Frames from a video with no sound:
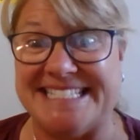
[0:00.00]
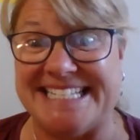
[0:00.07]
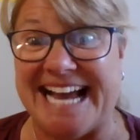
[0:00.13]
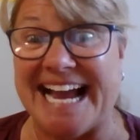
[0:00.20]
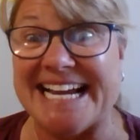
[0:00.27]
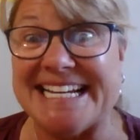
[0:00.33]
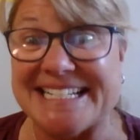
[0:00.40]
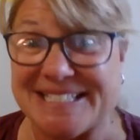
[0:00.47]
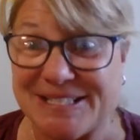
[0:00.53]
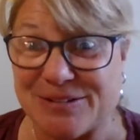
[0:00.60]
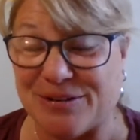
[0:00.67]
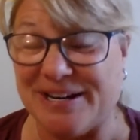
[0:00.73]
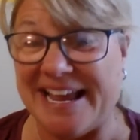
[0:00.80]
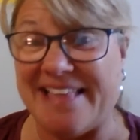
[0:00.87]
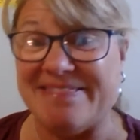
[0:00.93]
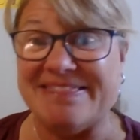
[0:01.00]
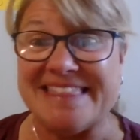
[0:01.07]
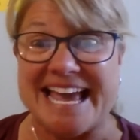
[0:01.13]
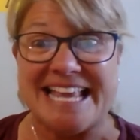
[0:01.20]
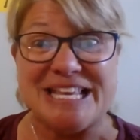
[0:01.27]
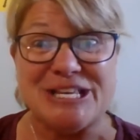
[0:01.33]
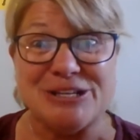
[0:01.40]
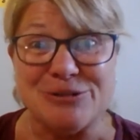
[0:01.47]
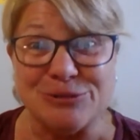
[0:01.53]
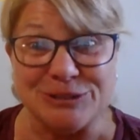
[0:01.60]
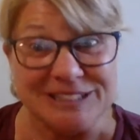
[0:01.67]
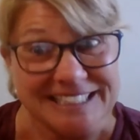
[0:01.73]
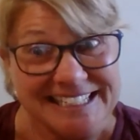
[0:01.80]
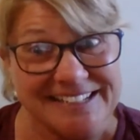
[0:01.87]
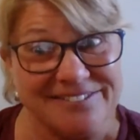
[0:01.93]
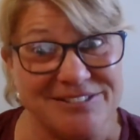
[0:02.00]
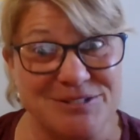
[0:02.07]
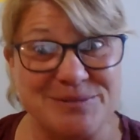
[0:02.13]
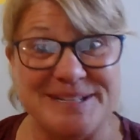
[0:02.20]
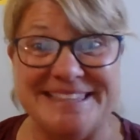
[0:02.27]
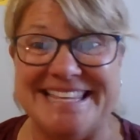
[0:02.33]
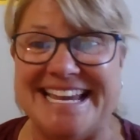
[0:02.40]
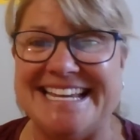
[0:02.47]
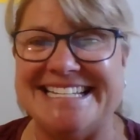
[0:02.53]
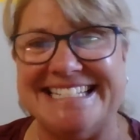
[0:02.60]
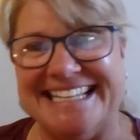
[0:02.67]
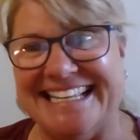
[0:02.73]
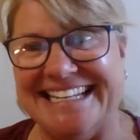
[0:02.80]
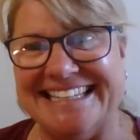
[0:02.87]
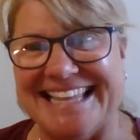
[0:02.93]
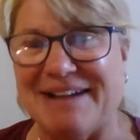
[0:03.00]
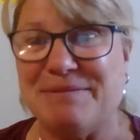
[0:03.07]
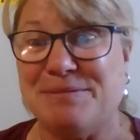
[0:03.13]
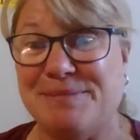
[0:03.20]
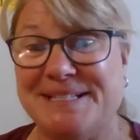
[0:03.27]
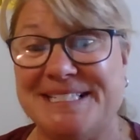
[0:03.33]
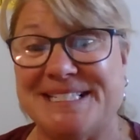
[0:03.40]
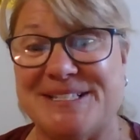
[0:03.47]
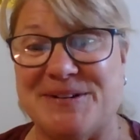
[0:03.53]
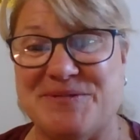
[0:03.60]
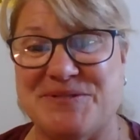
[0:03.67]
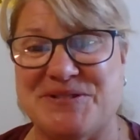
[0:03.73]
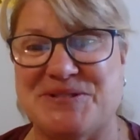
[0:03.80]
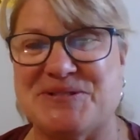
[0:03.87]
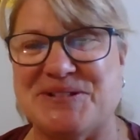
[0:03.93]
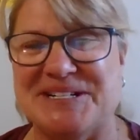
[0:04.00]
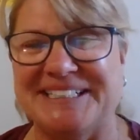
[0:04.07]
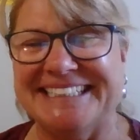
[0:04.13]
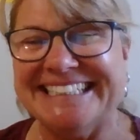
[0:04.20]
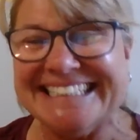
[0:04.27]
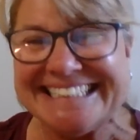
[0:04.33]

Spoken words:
dinosaur and that you lived when they did. That would be so cool.